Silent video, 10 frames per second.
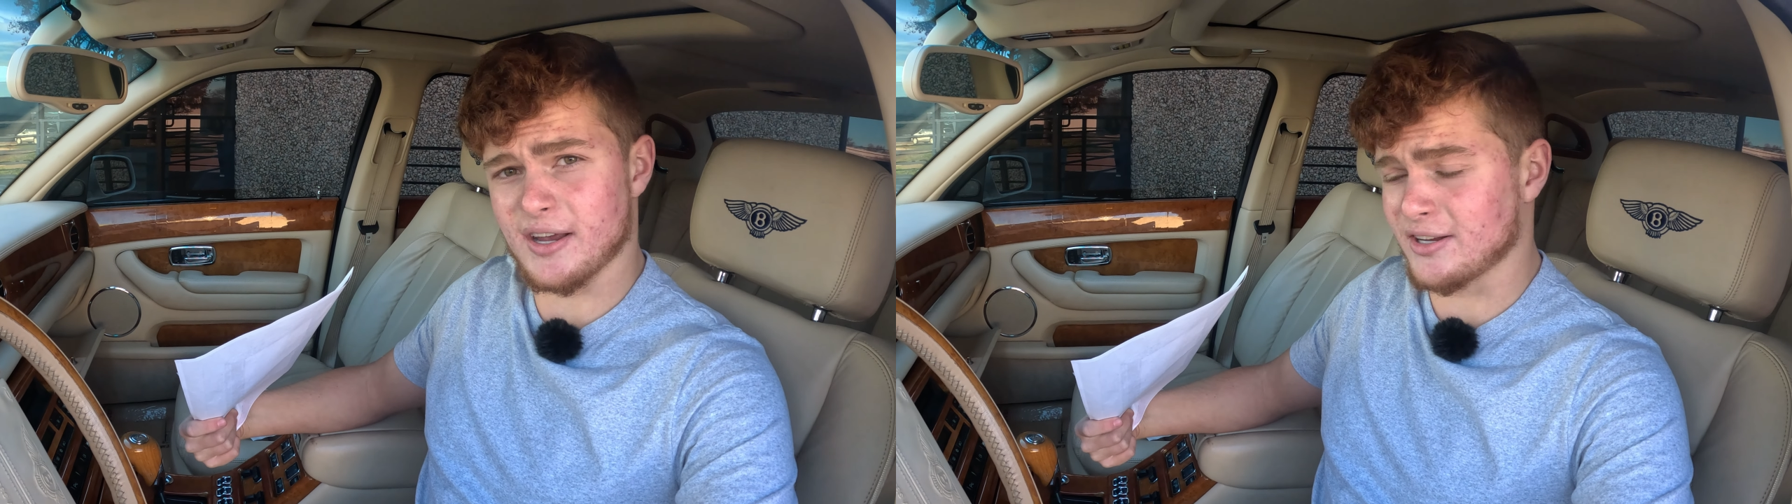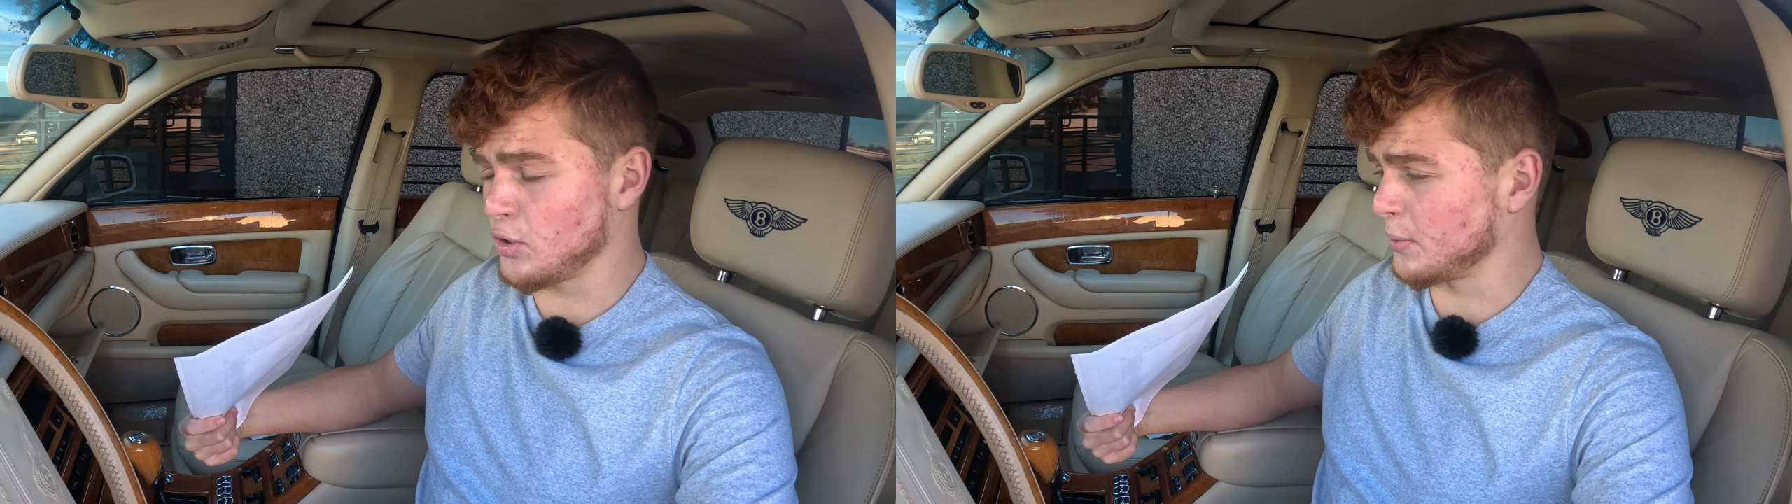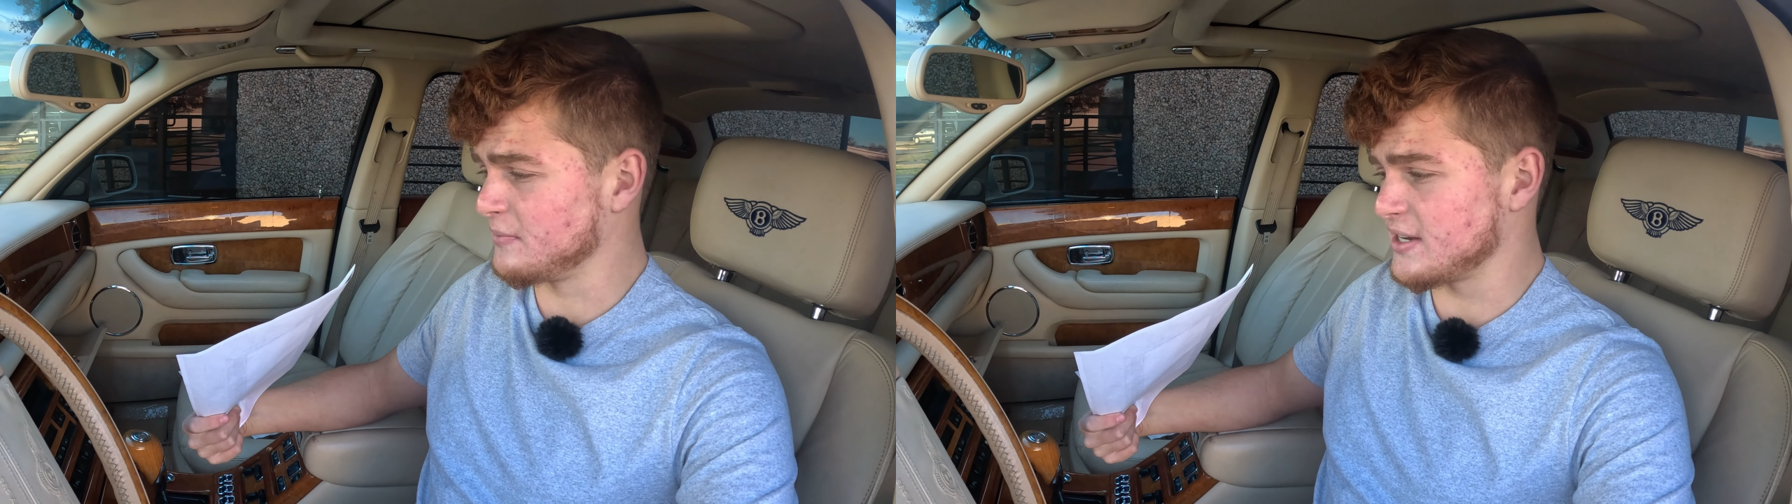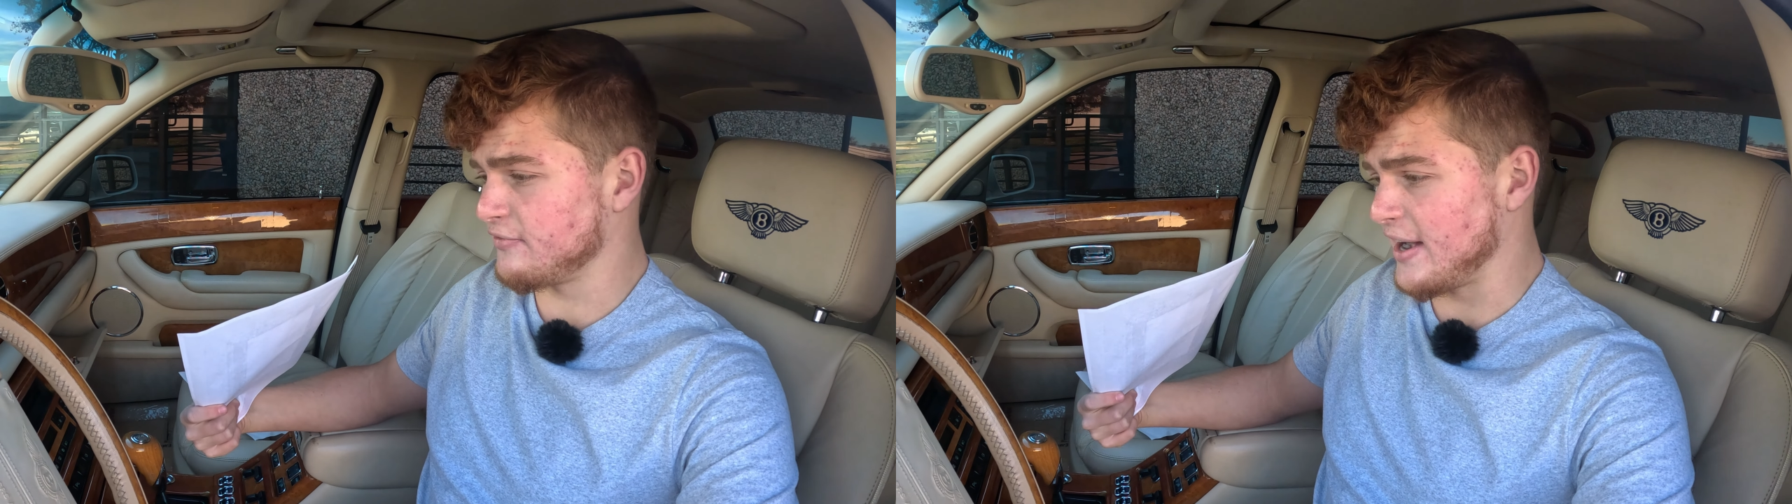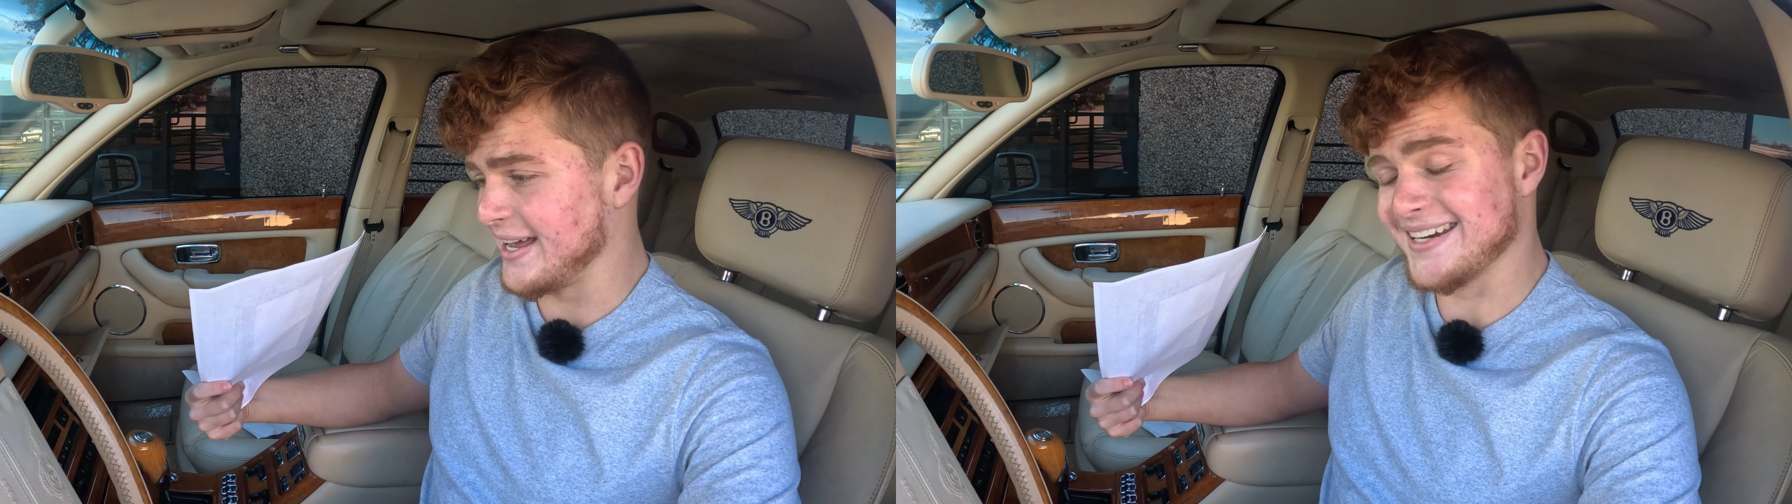I told him to
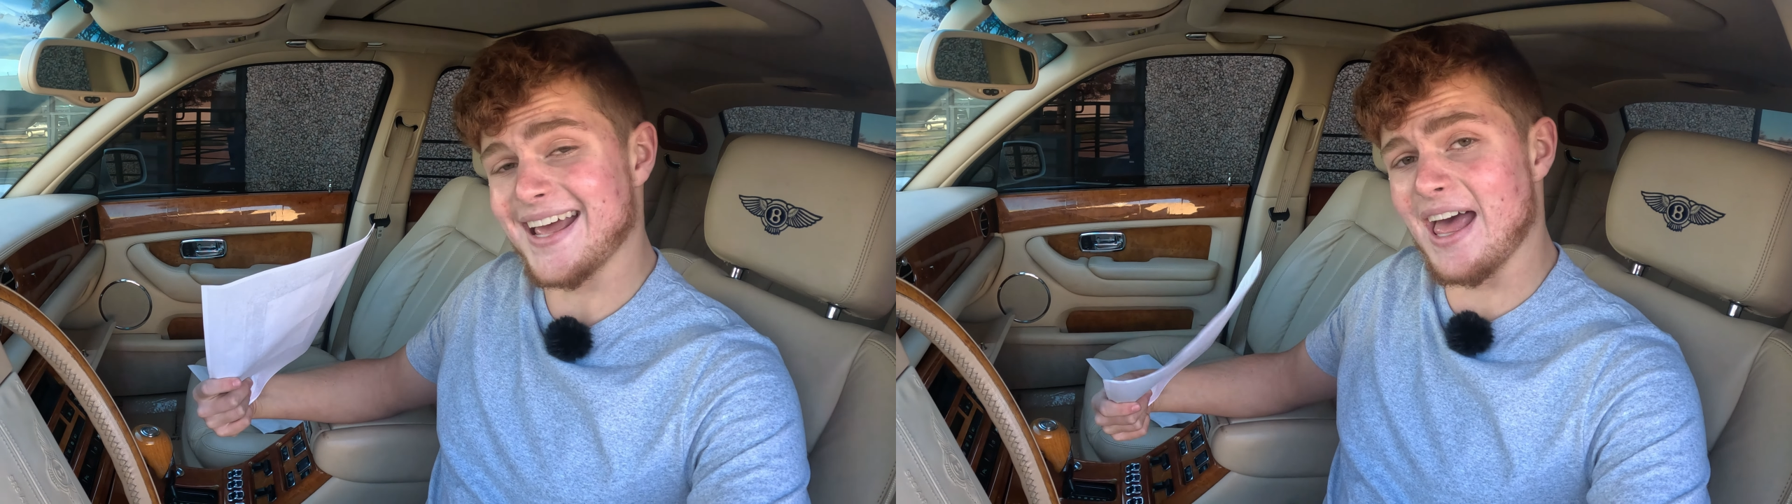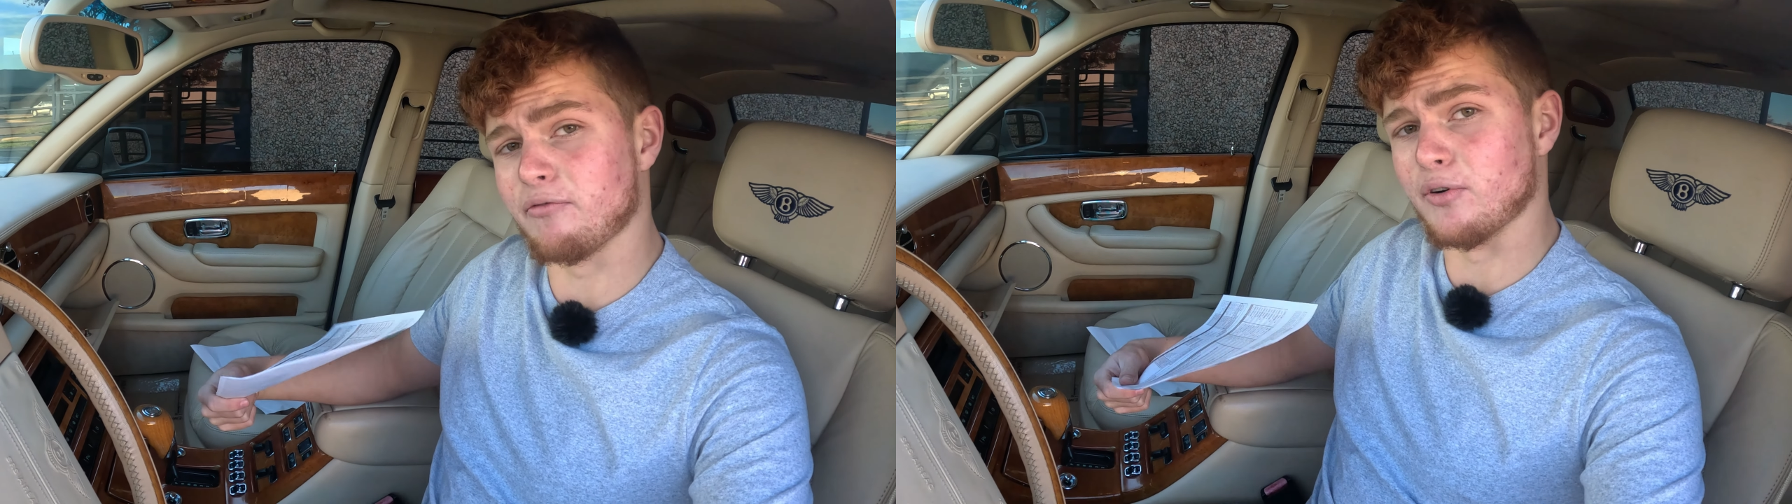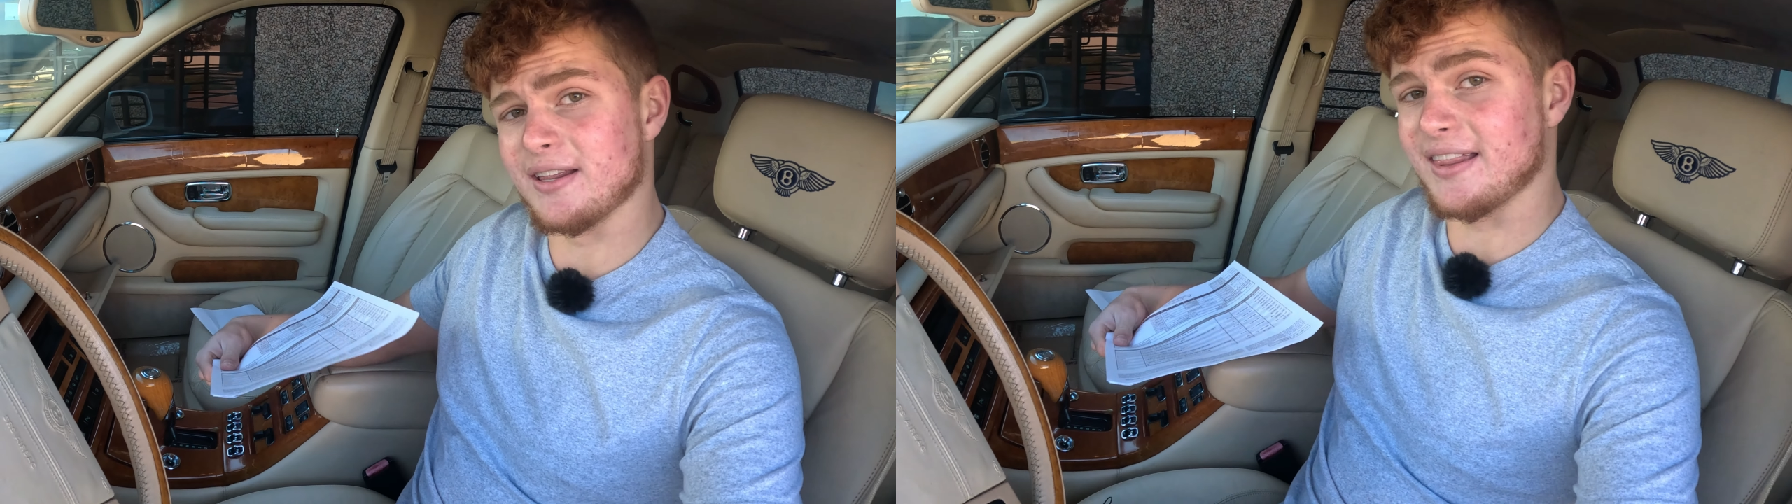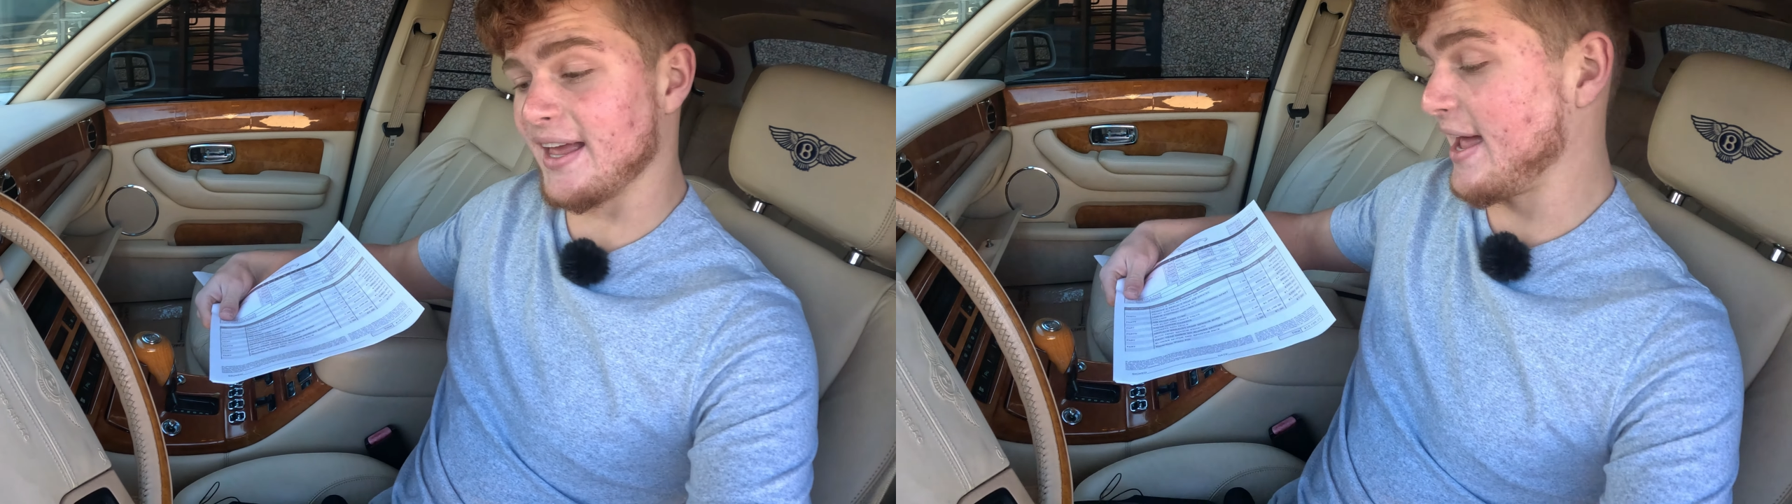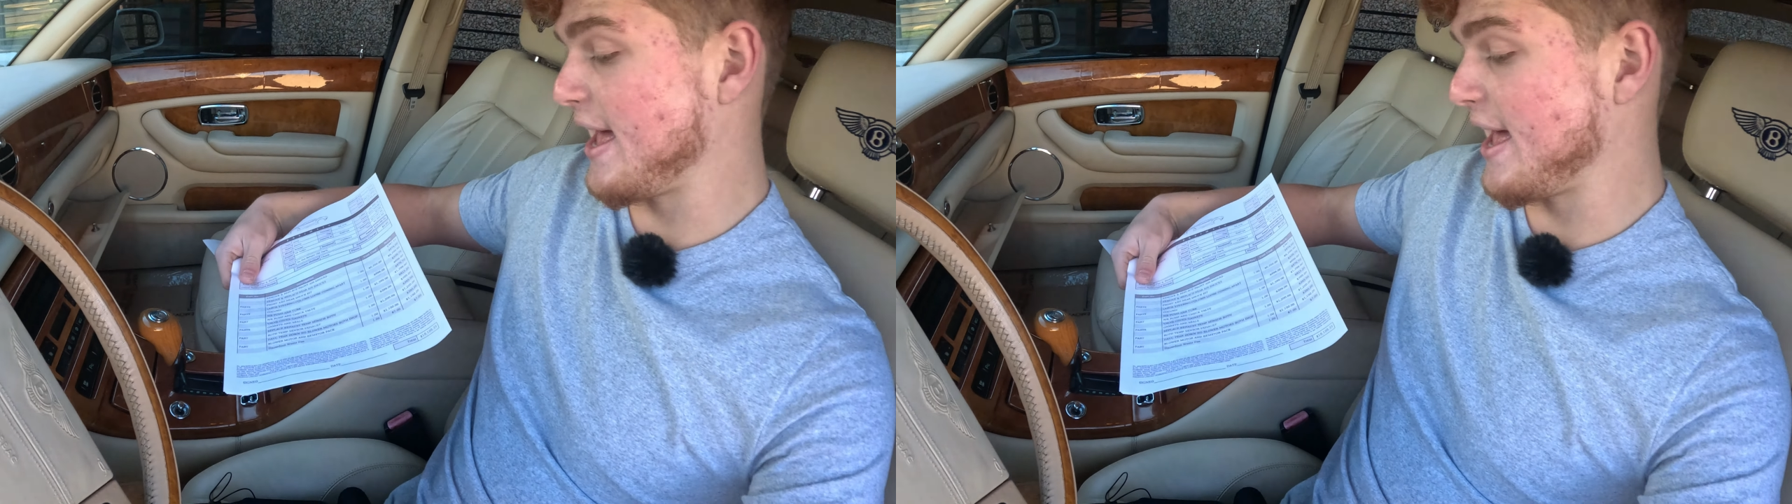find everything